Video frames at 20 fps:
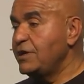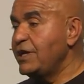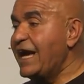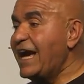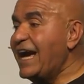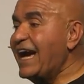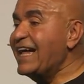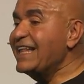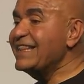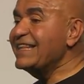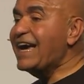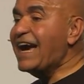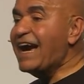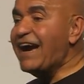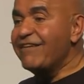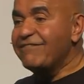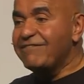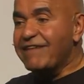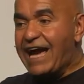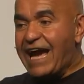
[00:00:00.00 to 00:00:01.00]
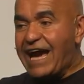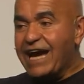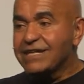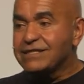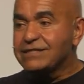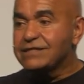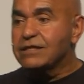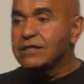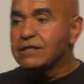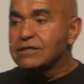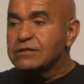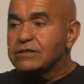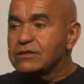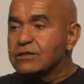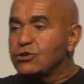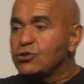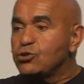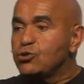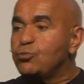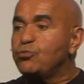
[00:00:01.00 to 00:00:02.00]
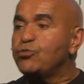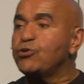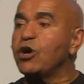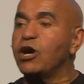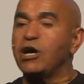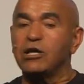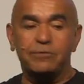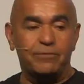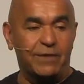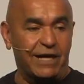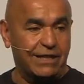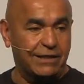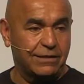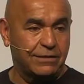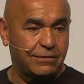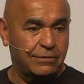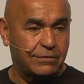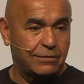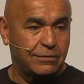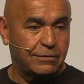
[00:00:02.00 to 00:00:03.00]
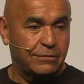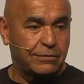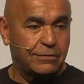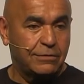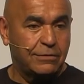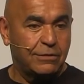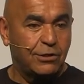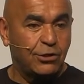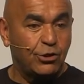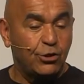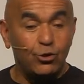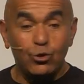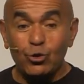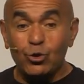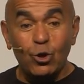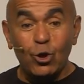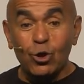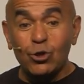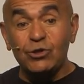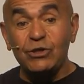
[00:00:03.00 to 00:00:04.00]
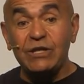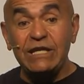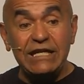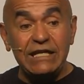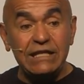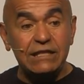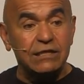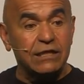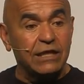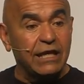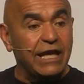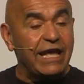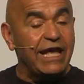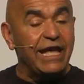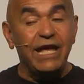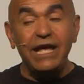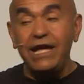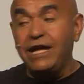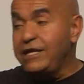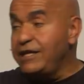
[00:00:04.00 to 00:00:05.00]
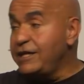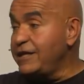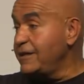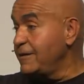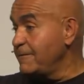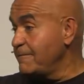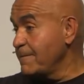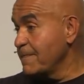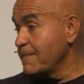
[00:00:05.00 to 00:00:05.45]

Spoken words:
and have access to broadband. You don't need any